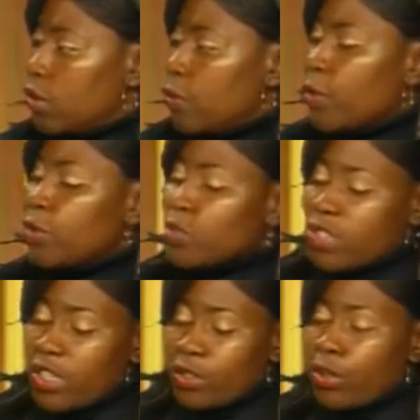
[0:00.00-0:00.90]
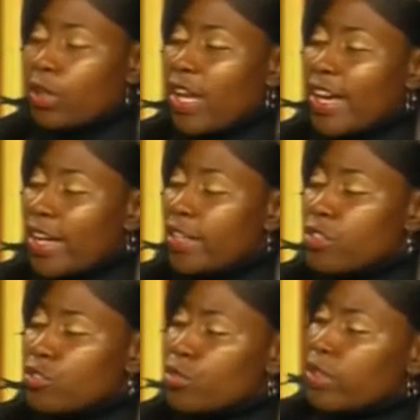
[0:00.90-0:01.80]
When you say you don't like how
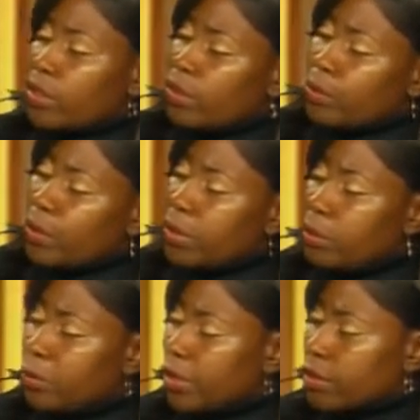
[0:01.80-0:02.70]
he's treating her, what do you mean?